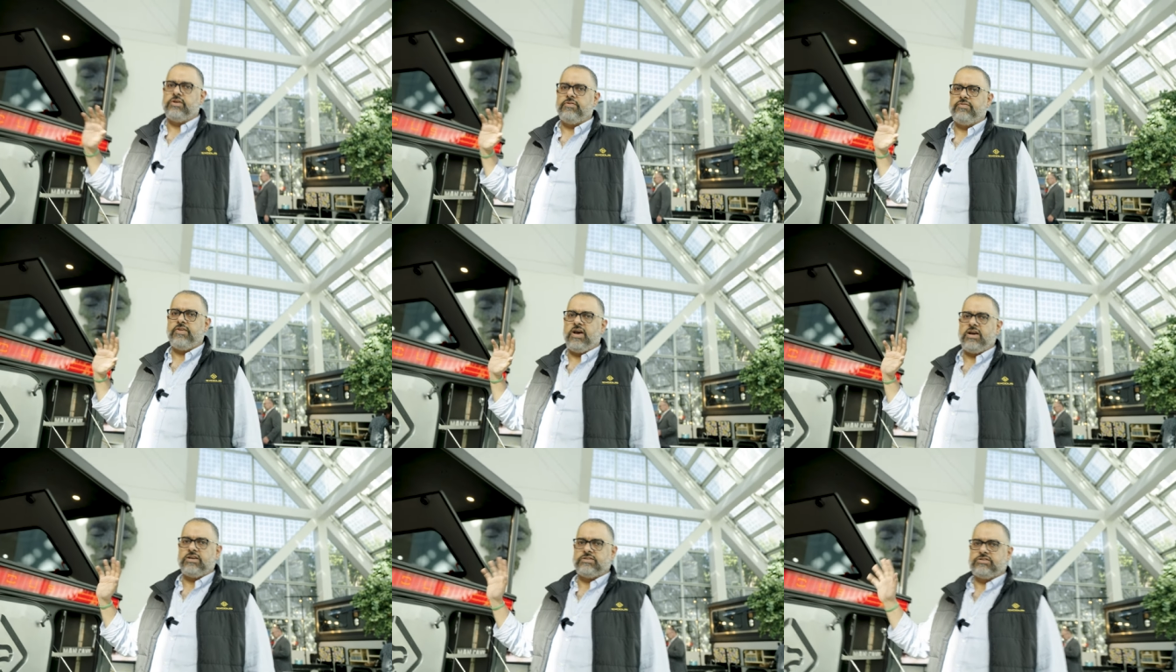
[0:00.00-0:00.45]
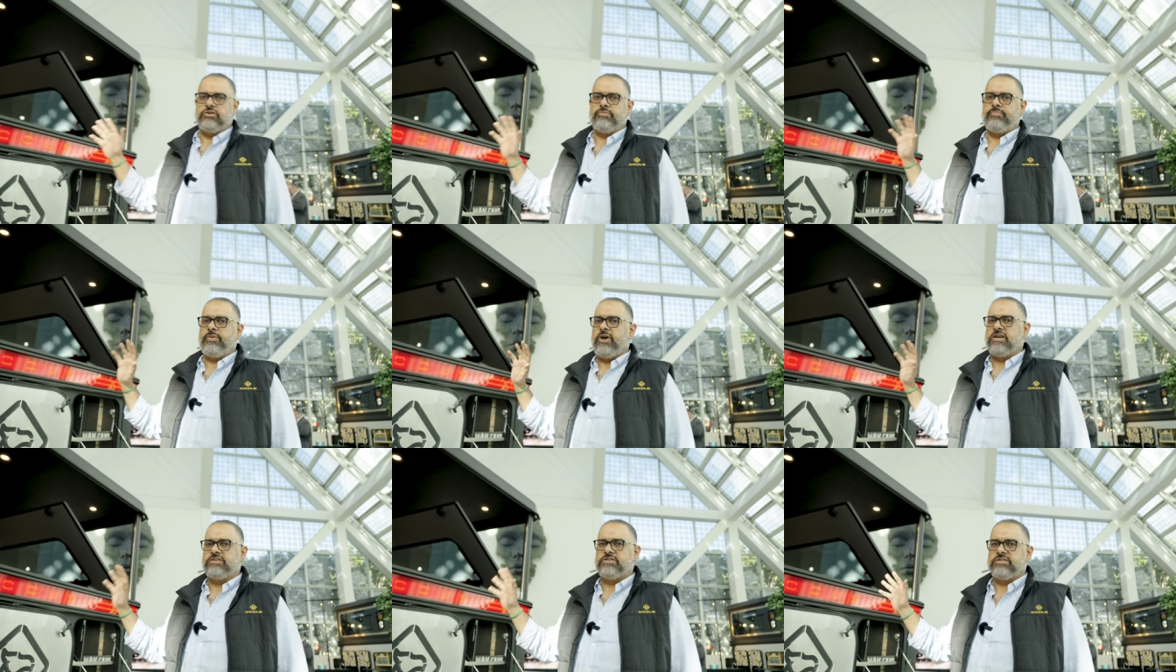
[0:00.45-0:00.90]
that
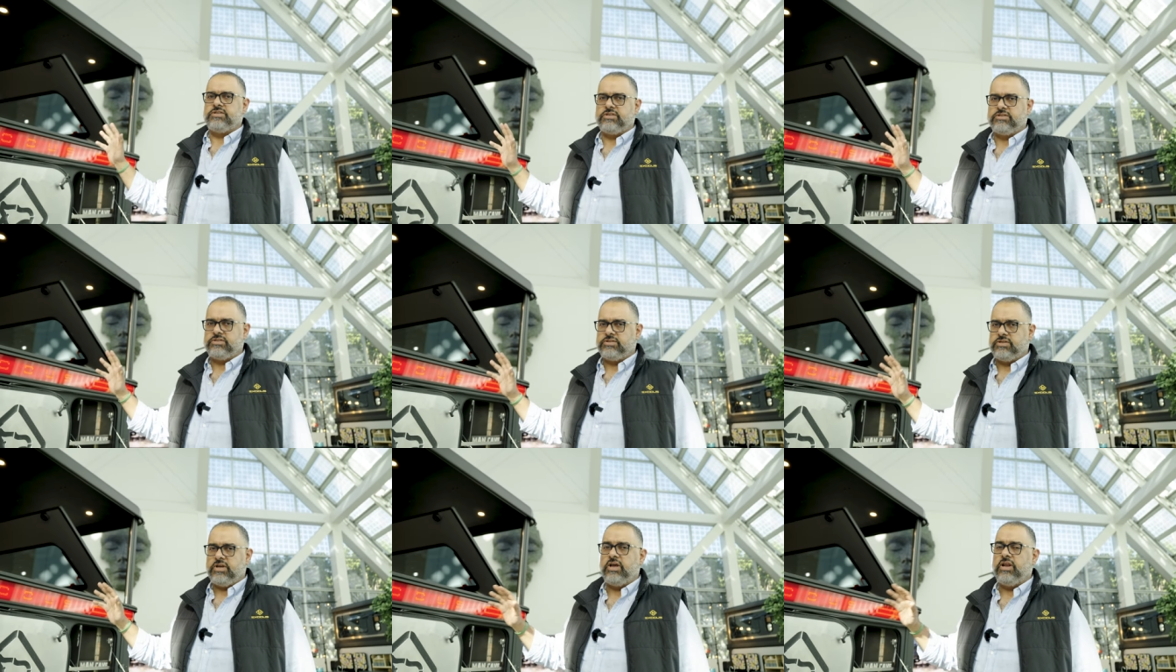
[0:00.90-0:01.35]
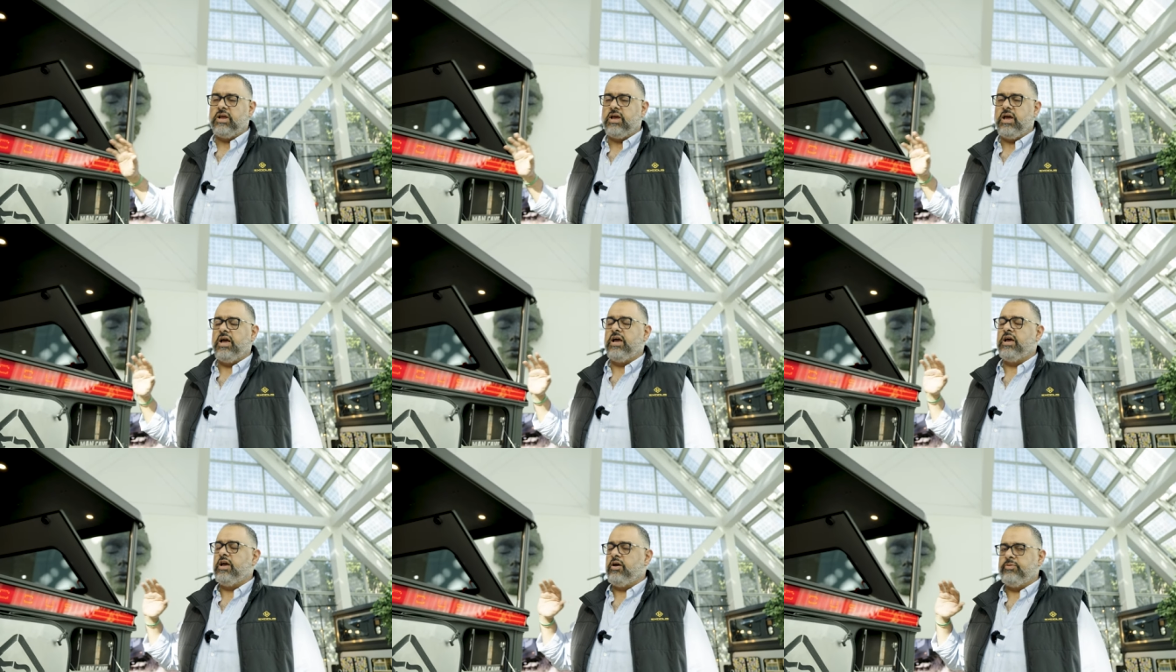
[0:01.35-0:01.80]
surpasses, I
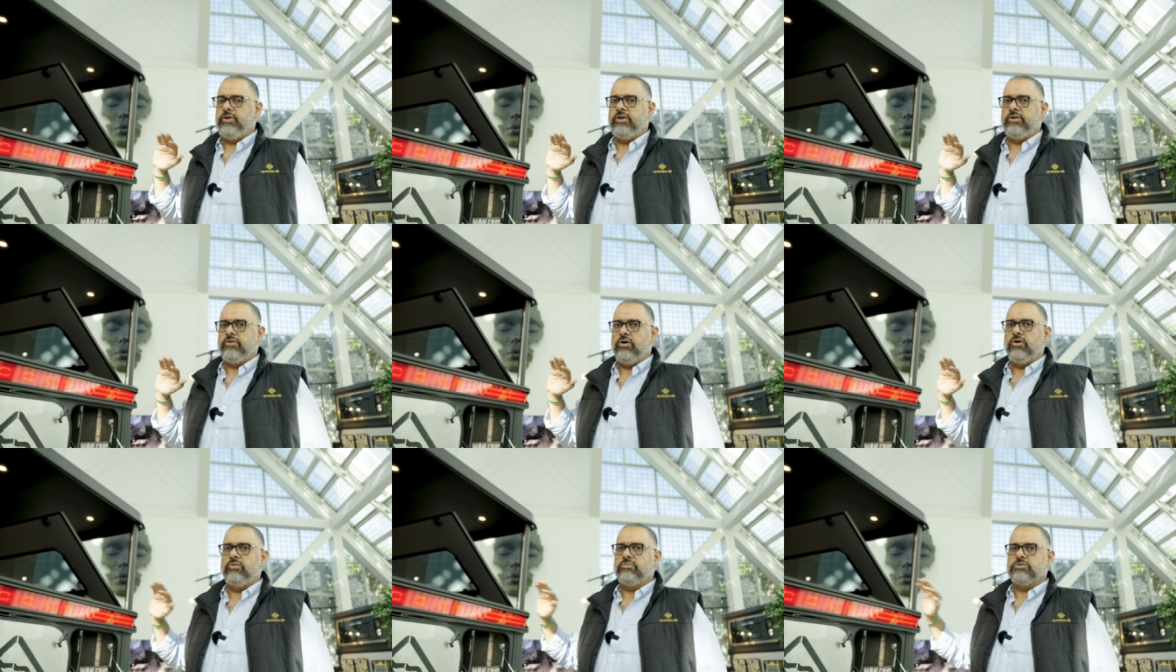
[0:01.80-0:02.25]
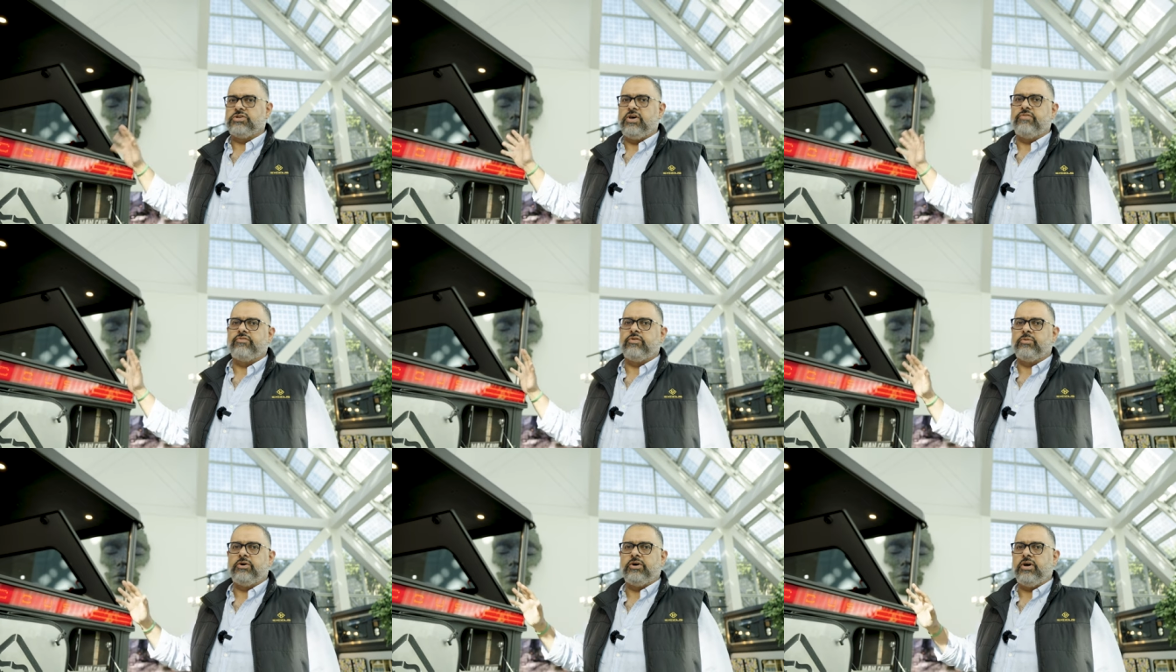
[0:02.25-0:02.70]
mean, almost
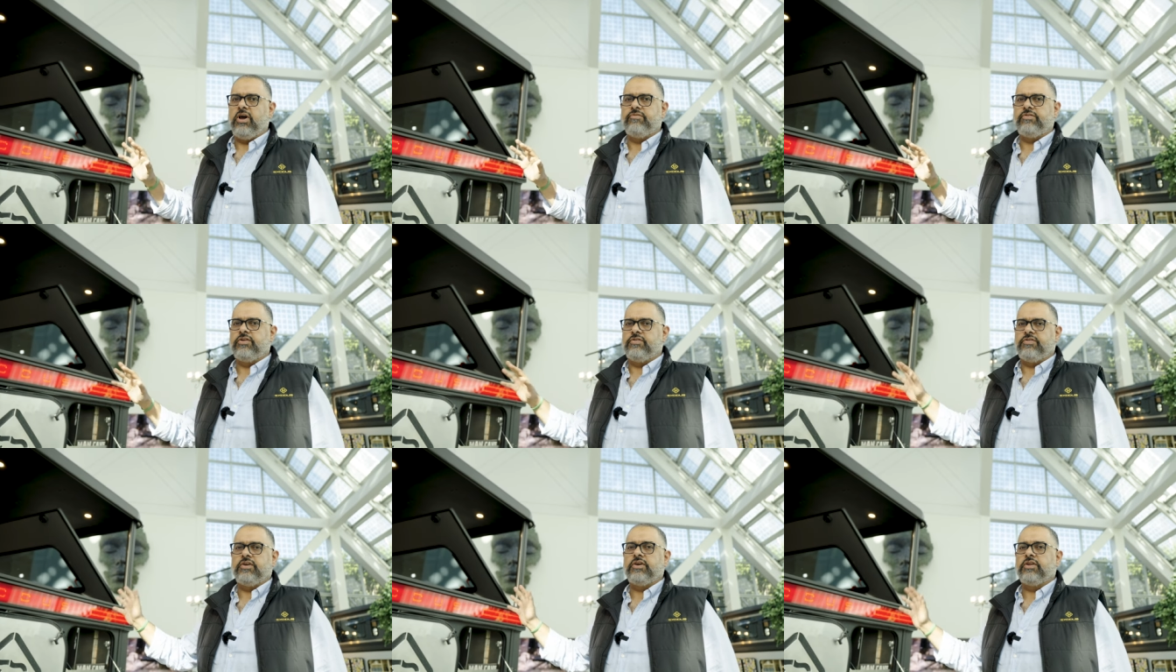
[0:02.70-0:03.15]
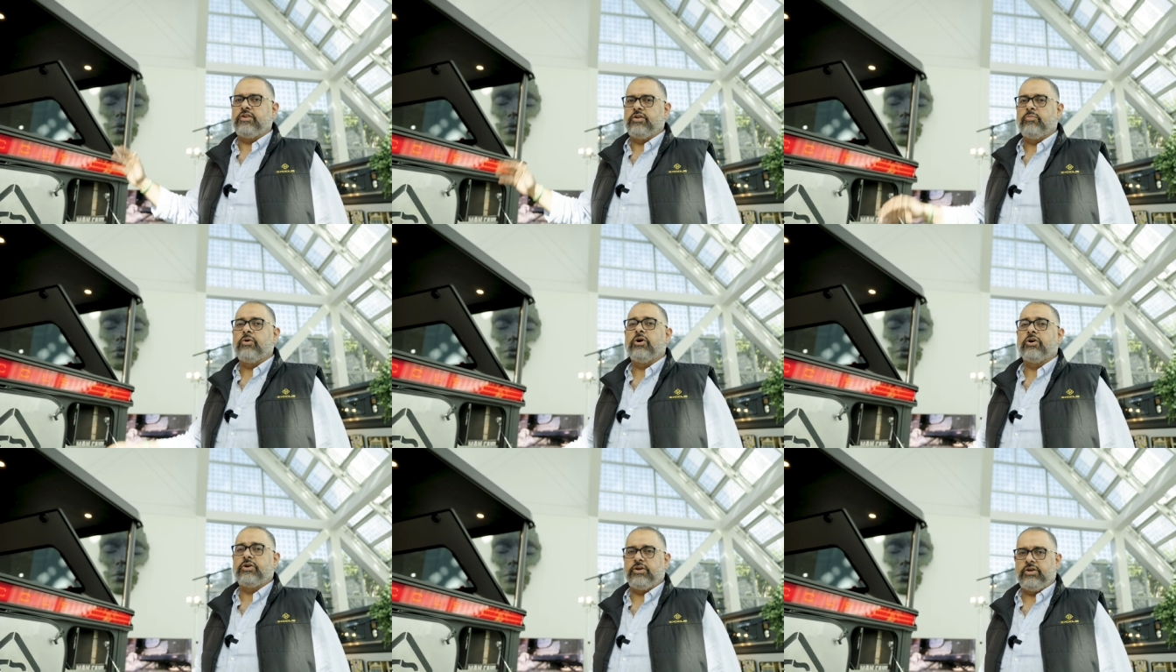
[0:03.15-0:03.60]
everybody, everything in the
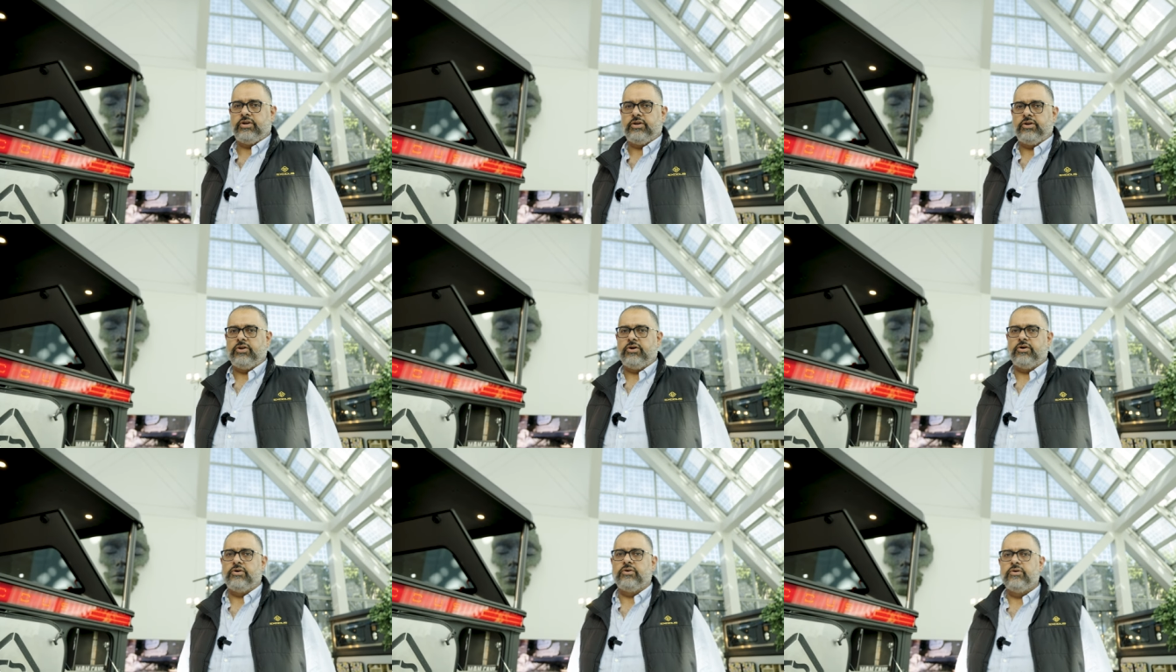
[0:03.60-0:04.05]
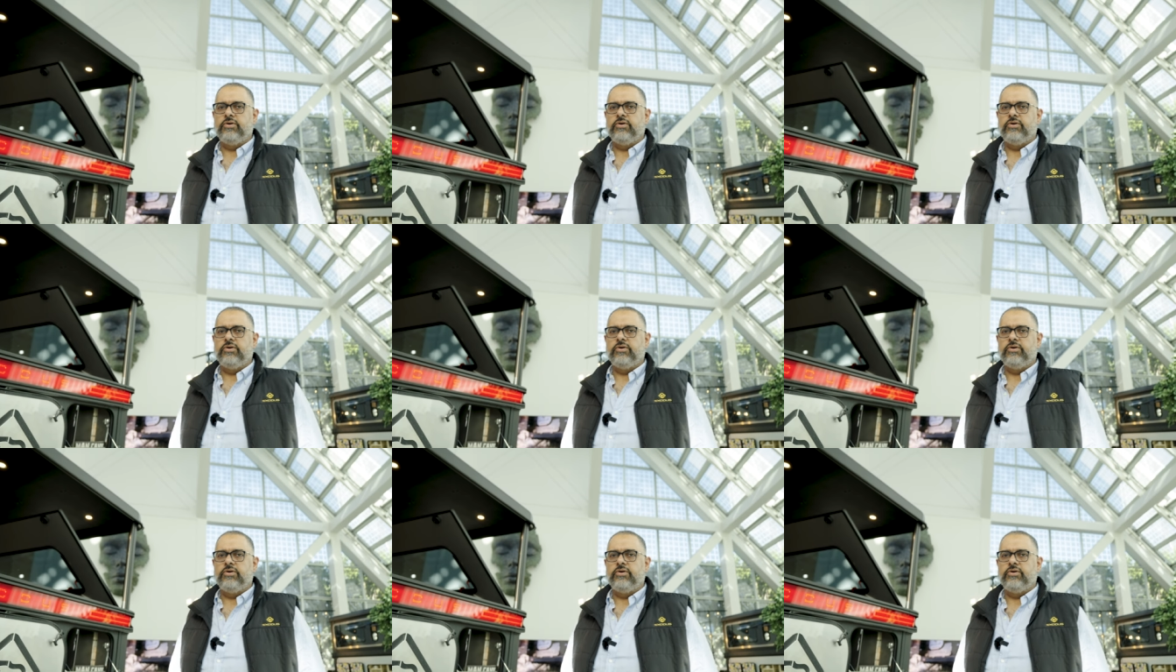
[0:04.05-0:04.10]
market, you know.